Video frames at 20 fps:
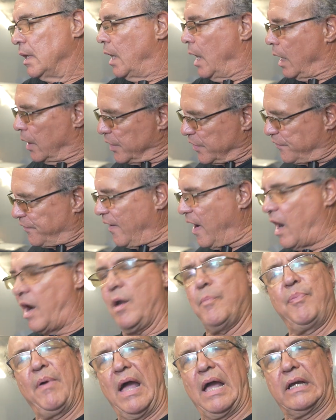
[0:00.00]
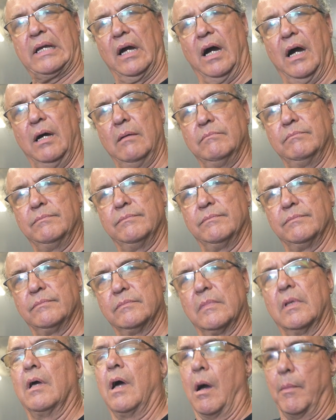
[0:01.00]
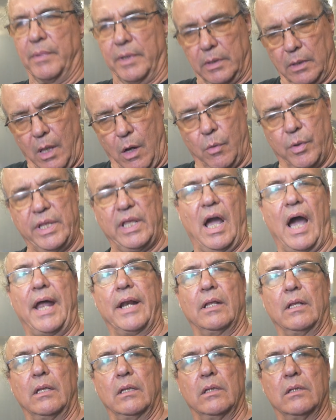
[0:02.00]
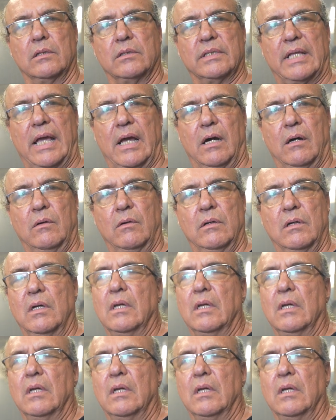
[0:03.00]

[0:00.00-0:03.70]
I'm gonna fire it back up. I'm gonna lower the idle a little now.